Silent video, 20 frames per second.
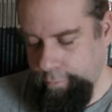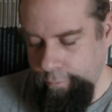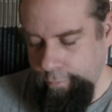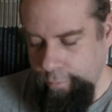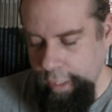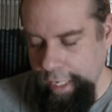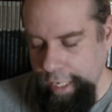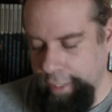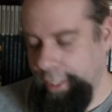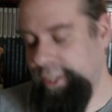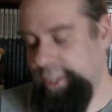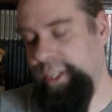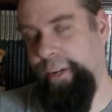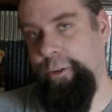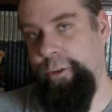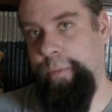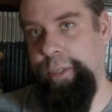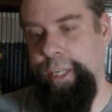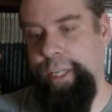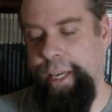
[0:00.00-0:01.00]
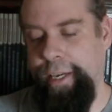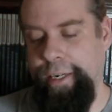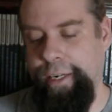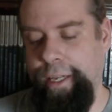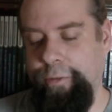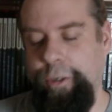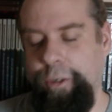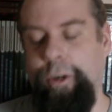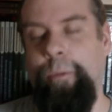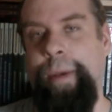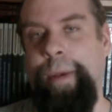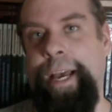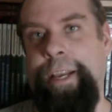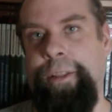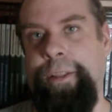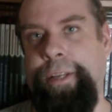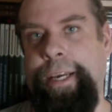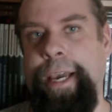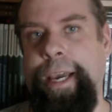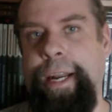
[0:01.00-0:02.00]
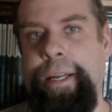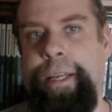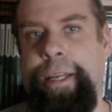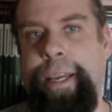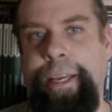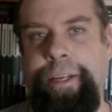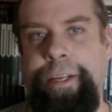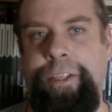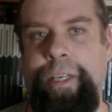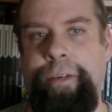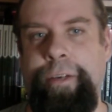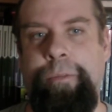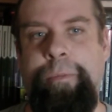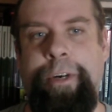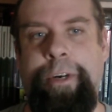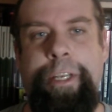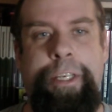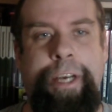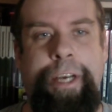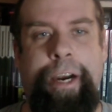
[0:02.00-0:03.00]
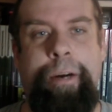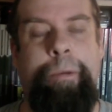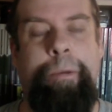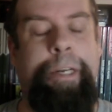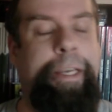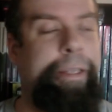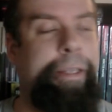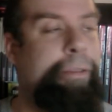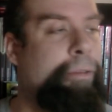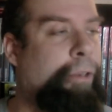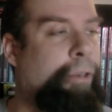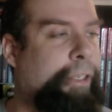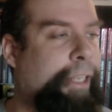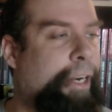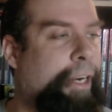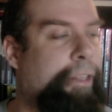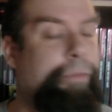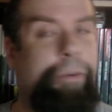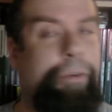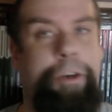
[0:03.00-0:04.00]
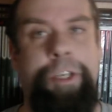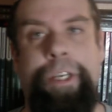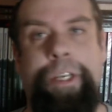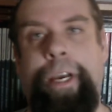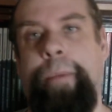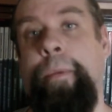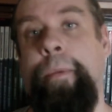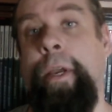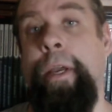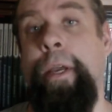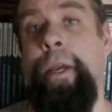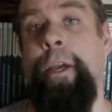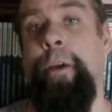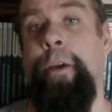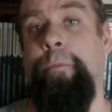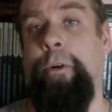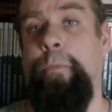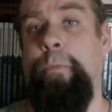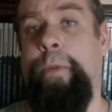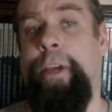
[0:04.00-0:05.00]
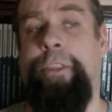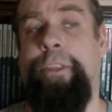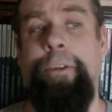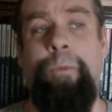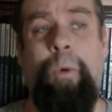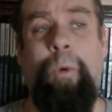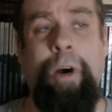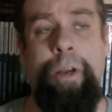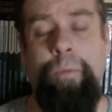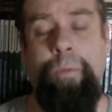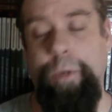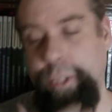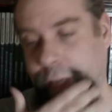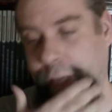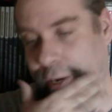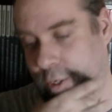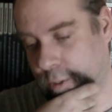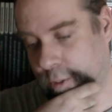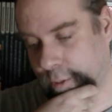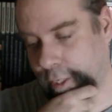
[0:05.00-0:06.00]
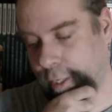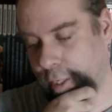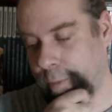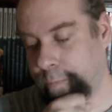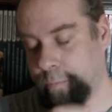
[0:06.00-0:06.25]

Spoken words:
unless I was mistaken, I'll have to go back and look at it again because I was pretty tired when I looked at it the first time, but method 1 was actually,